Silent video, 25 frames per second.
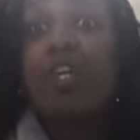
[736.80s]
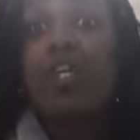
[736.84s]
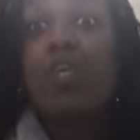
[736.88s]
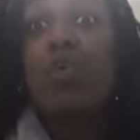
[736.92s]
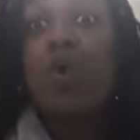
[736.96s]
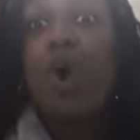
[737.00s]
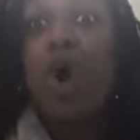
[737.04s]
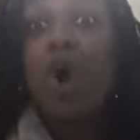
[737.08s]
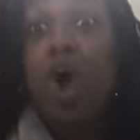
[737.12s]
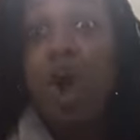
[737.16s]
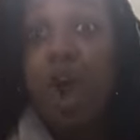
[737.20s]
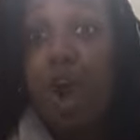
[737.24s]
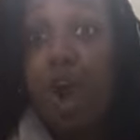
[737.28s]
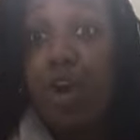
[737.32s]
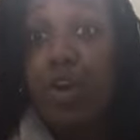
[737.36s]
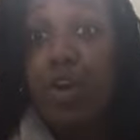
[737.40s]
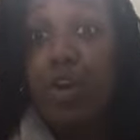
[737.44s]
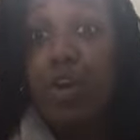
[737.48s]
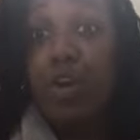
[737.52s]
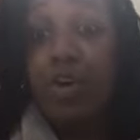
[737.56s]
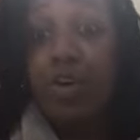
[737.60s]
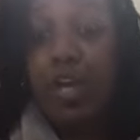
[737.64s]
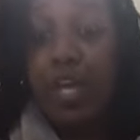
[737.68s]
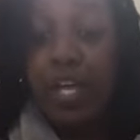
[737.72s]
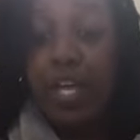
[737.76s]
you
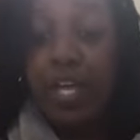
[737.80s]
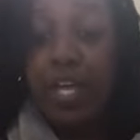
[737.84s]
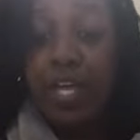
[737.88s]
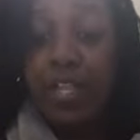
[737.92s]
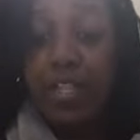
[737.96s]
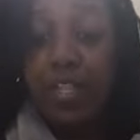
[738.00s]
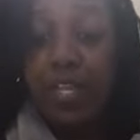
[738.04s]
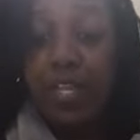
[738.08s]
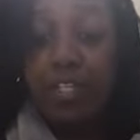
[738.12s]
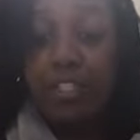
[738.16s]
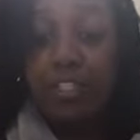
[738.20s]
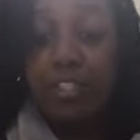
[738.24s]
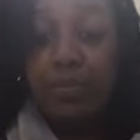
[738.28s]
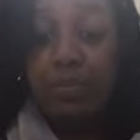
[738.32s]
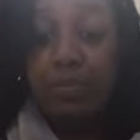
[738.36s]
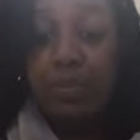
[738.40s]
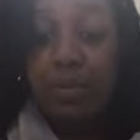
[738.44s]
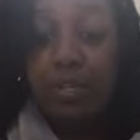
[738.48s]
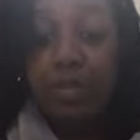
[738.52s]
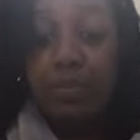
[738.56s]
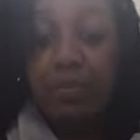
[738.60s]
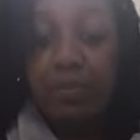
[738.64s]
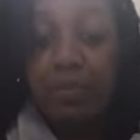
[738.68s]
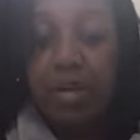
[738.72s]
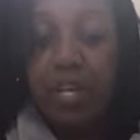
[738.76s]
harder. Like, she
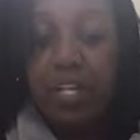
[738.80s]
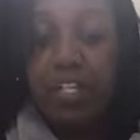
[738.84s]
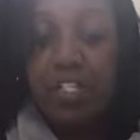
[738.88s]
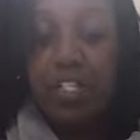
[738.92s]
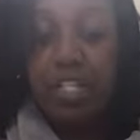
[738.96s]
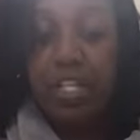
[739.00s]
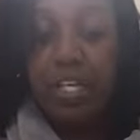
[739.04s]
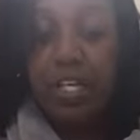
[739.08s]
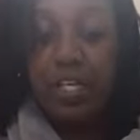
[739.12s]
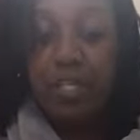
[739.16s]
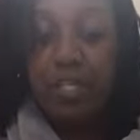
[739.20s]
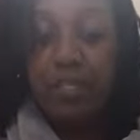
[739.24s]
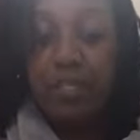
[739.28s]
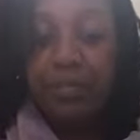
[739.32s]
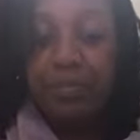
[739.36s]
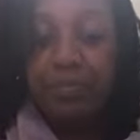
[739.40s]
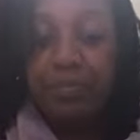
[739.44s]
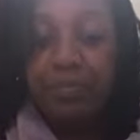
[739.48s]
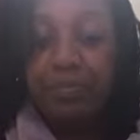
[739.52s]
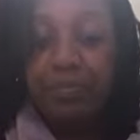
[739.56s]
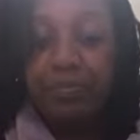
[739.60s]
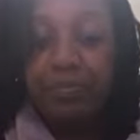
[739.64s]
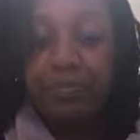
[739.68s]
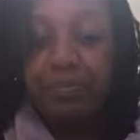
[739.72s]
pretty much you